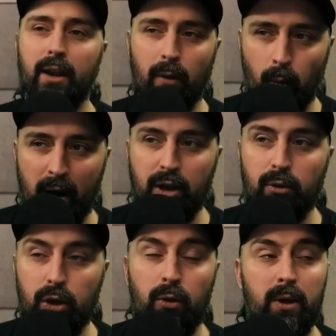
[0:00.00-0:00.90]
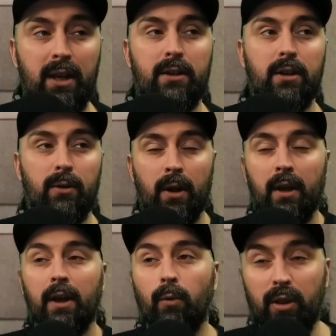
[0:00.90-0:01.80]
When you do need to,
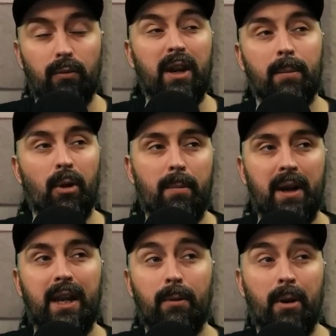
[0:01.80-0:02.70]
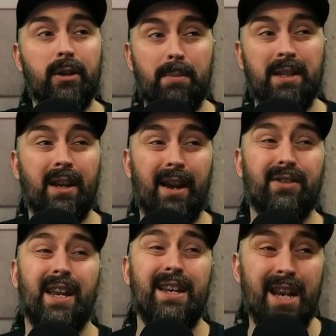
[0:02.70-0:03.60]
with the redeploy ability, your opponent's basically going to have to
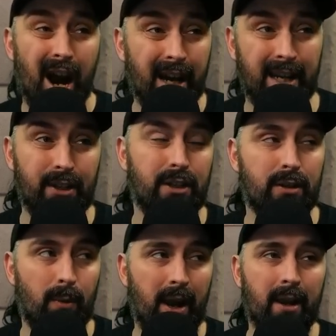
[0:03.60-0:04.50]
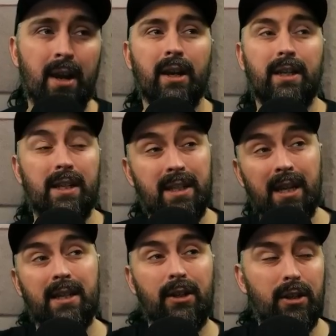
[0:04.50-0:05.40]
stay 9 inches away because it's 6
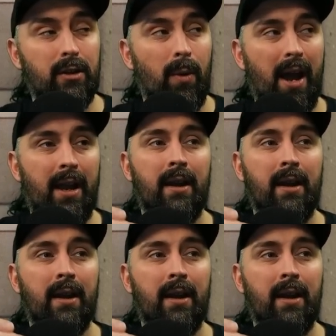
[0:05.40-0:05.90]
inches away